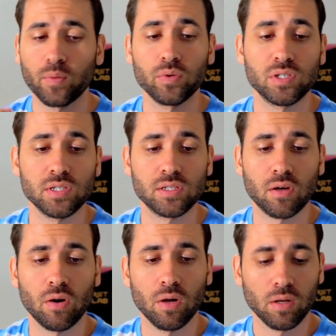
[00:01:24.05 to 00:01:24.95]
which is
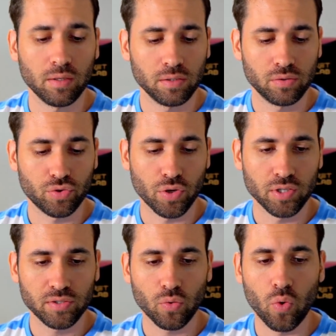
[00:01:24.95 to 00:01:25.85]
called
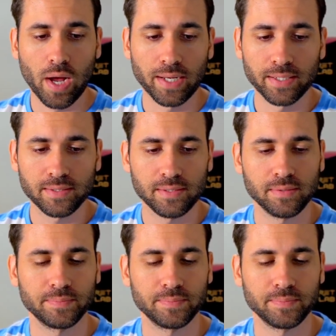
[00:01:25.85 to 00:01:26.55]
Trust Wallet.